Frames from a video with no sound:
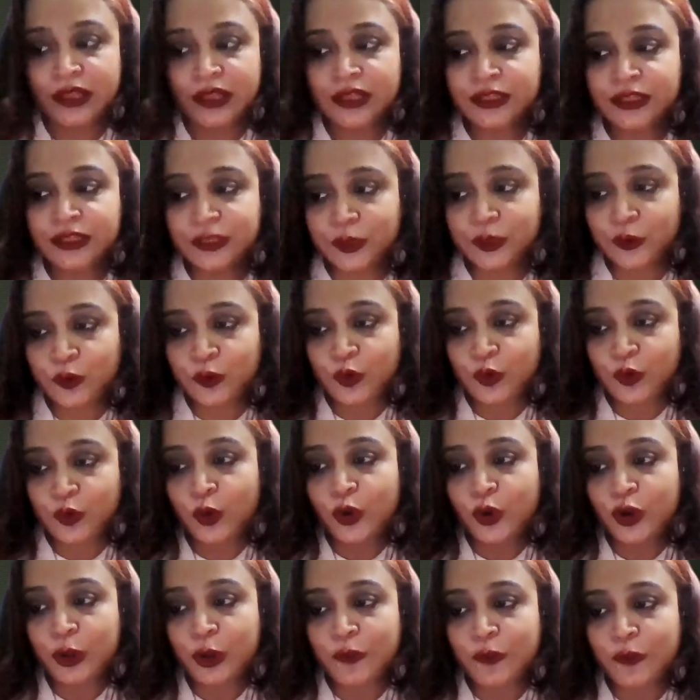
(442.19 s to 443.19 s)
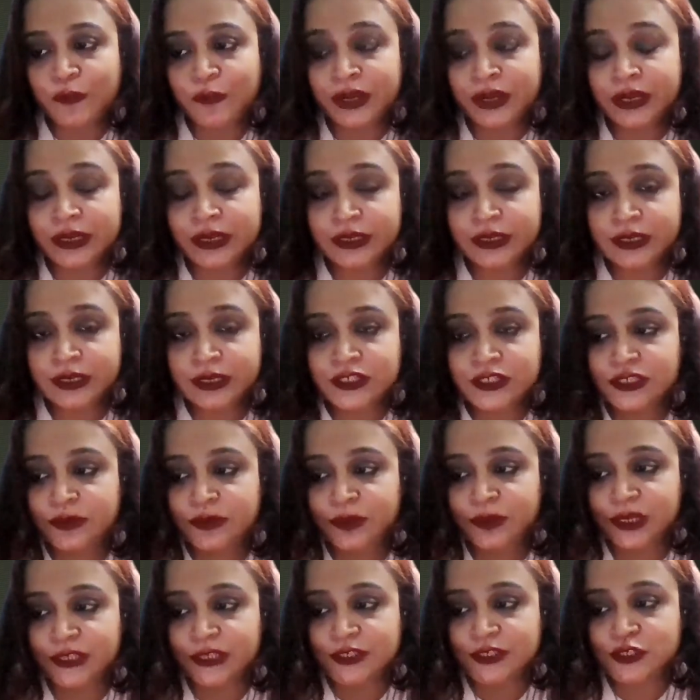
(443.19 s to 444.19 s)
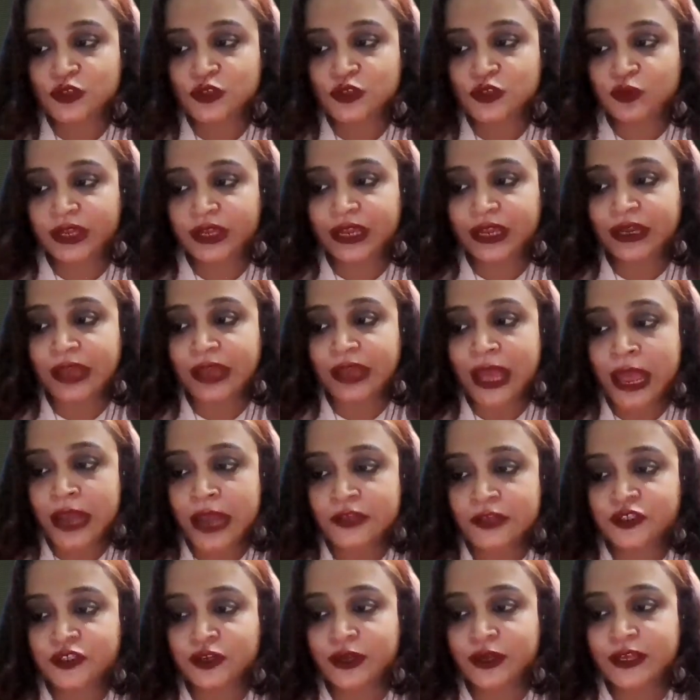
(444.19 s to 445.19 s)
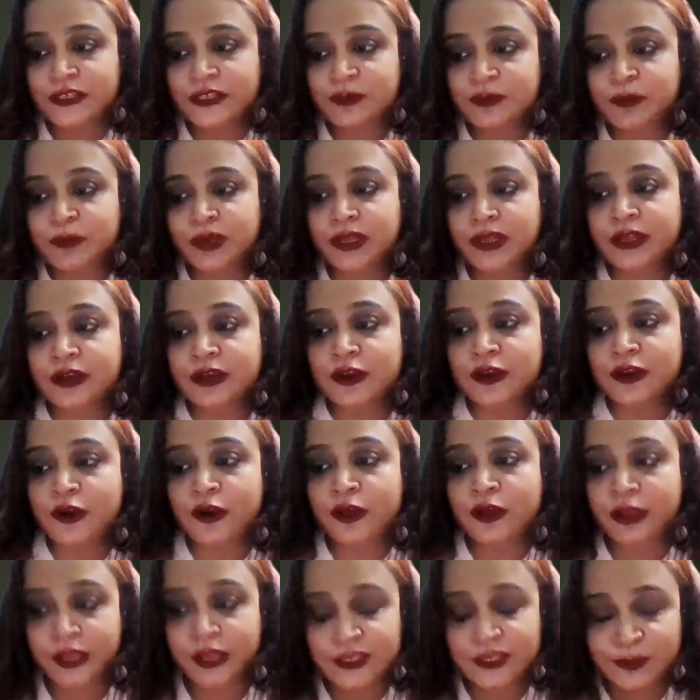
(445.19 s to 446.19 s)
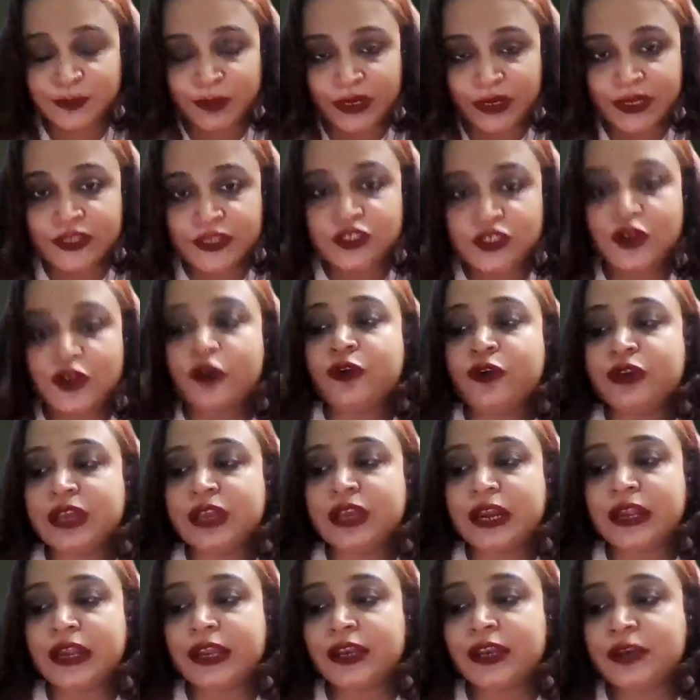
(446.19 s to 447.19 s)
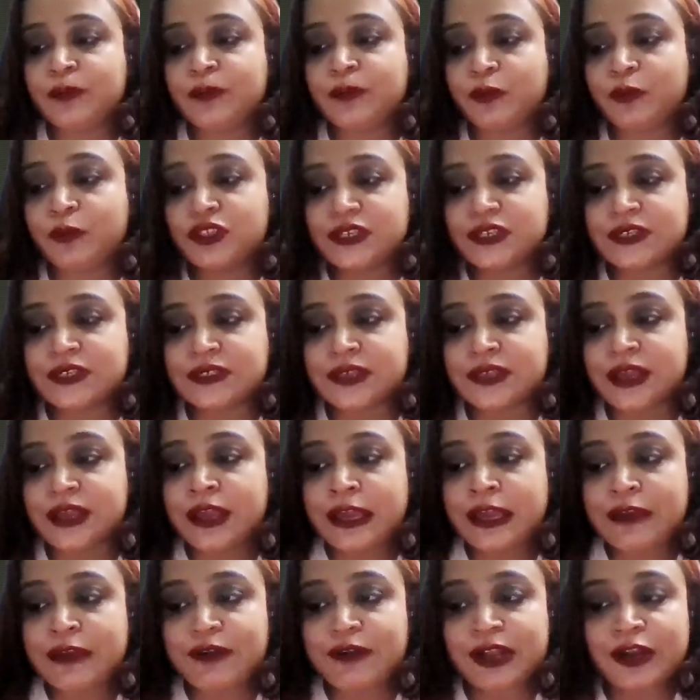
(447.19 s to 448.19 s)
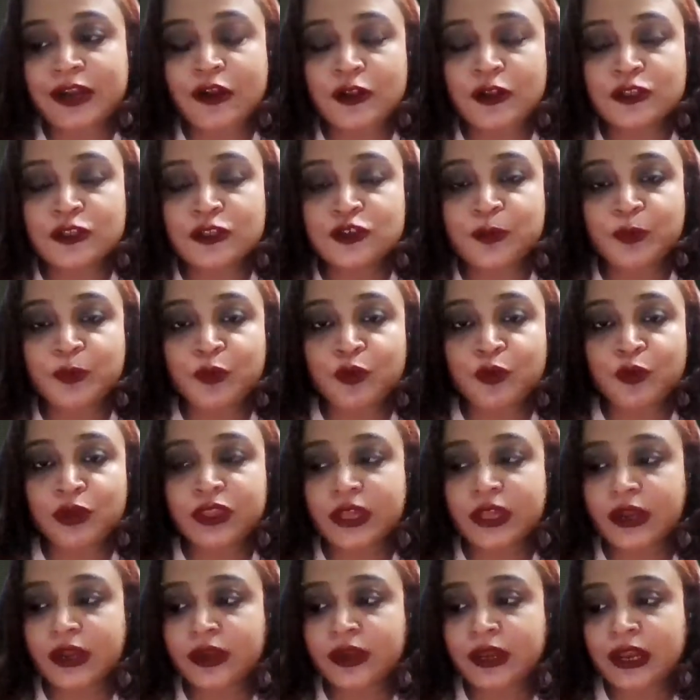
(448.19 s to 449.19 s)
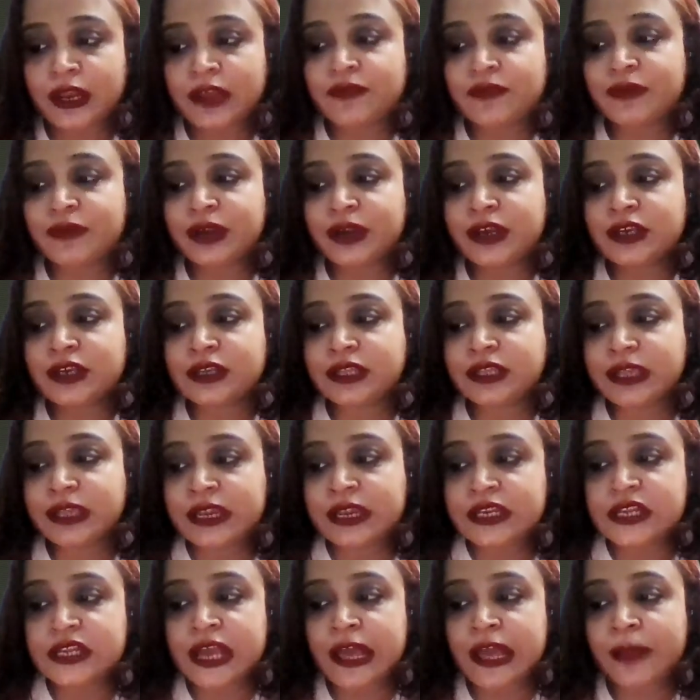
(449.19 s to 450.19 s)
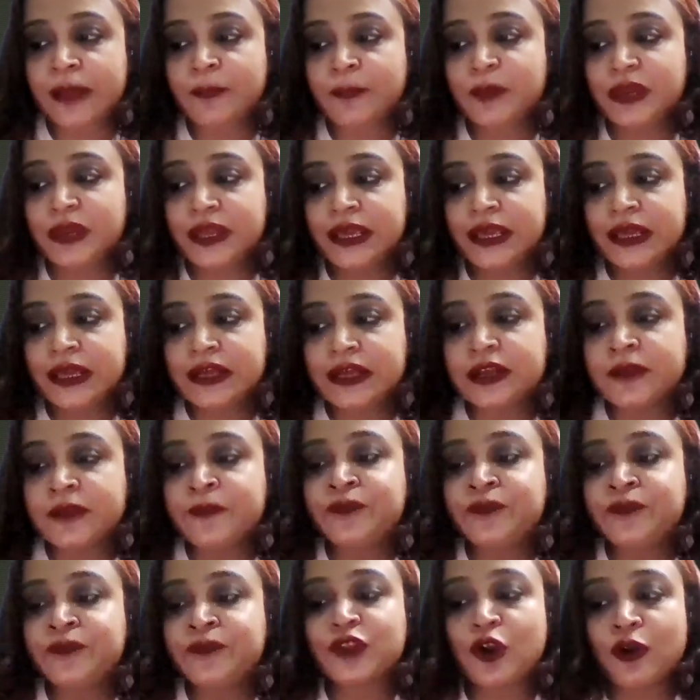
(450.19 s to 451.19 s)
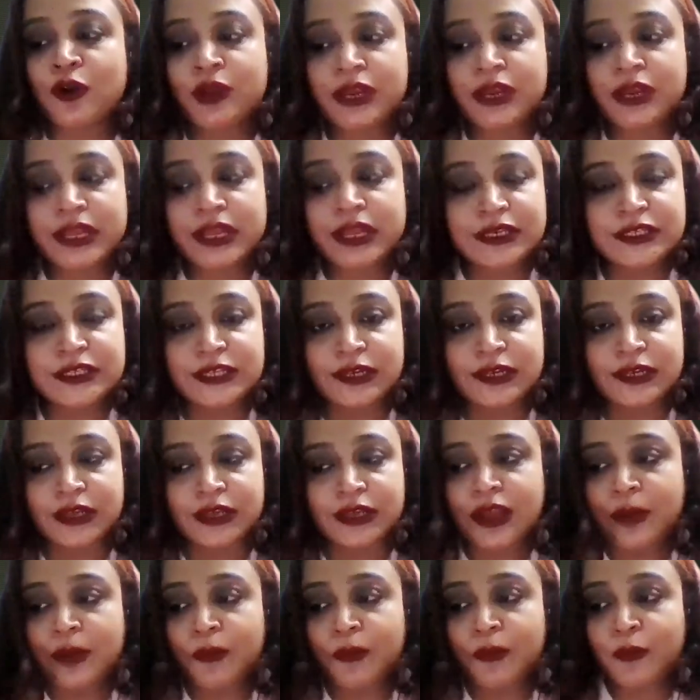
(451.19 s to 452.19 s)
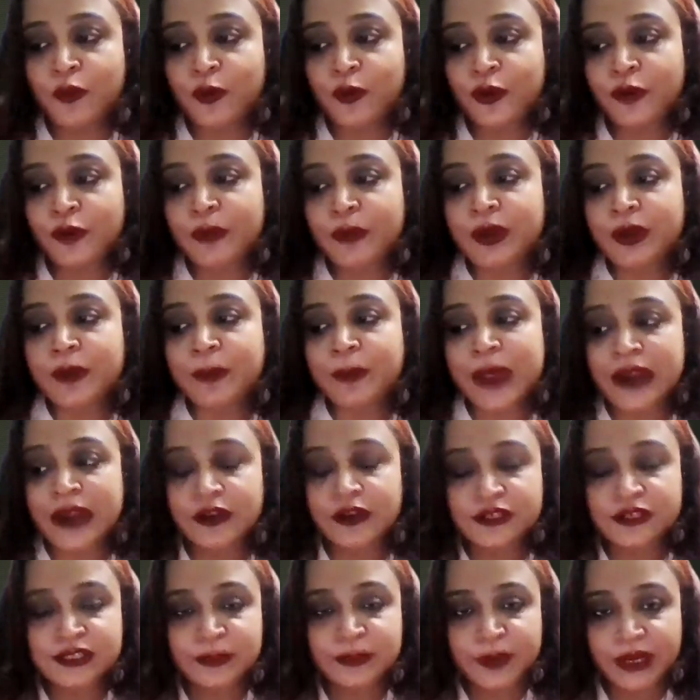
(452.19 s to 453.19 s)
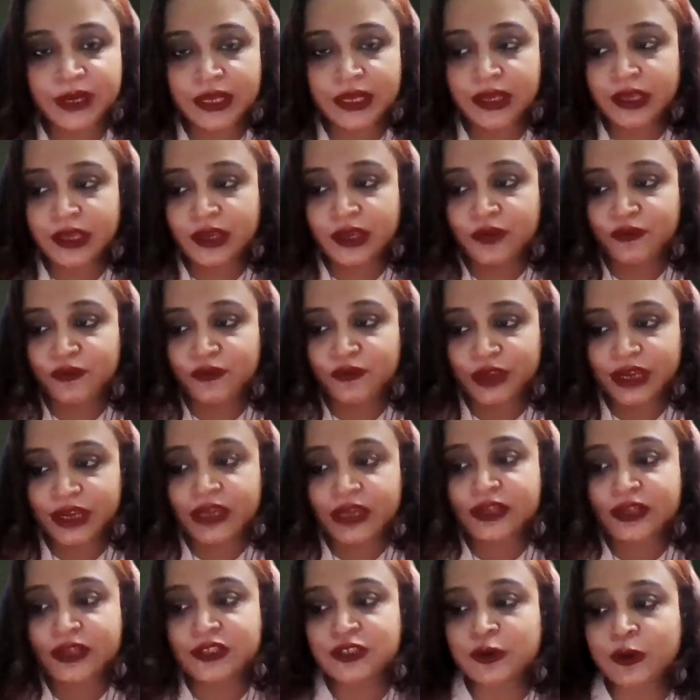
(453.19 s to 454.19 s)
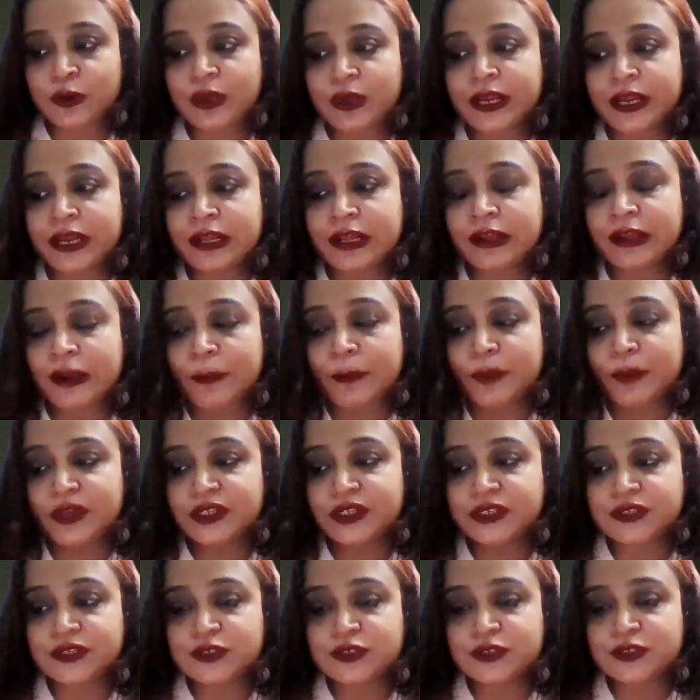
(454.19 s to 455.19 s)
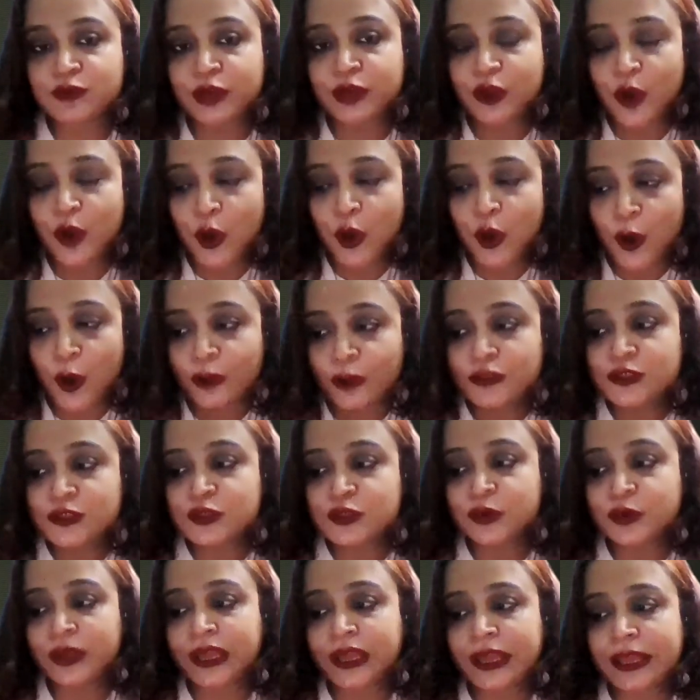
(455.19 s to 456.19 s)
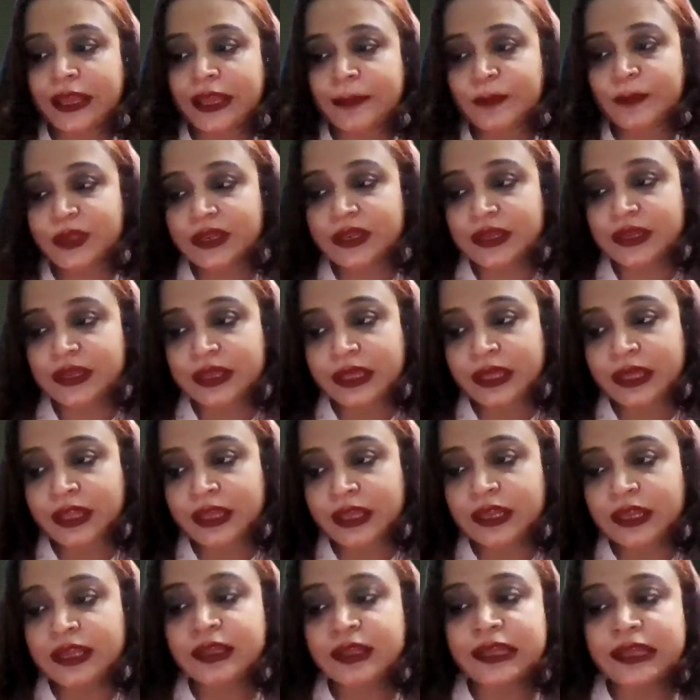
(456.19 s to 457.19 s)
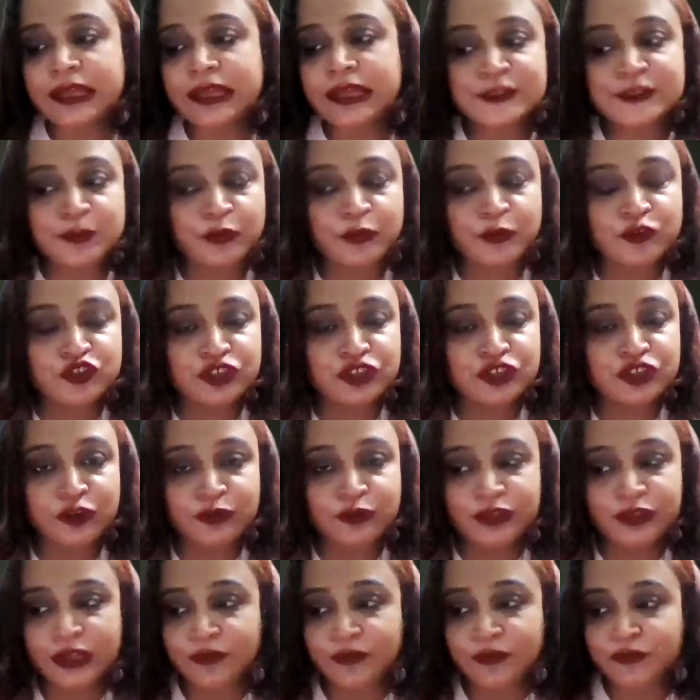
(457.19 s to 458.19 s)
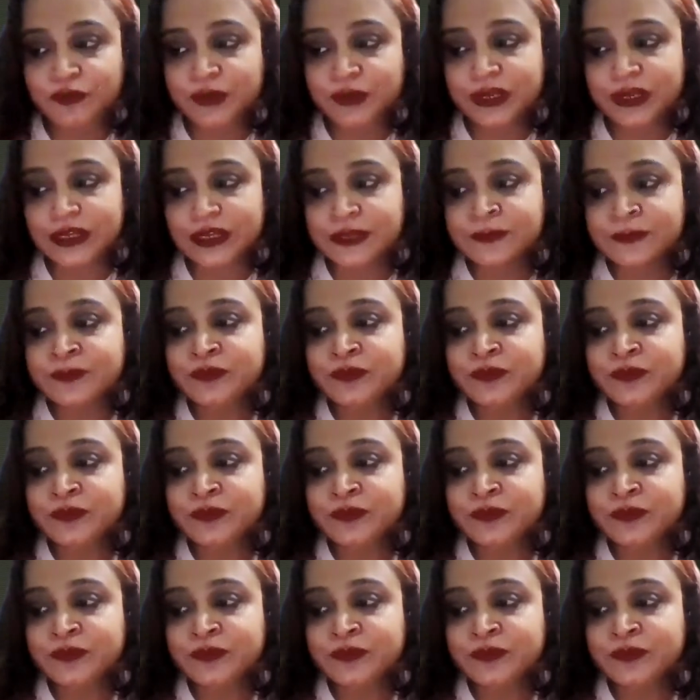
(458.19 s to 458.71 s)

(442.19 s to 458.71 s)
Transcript: The goal of an internship is to get hands-on experience on related projects. You can also put the relevant GitHub link on LinkedIn. Moreover, participating in various online competitions will also help in gaining exposure to the field.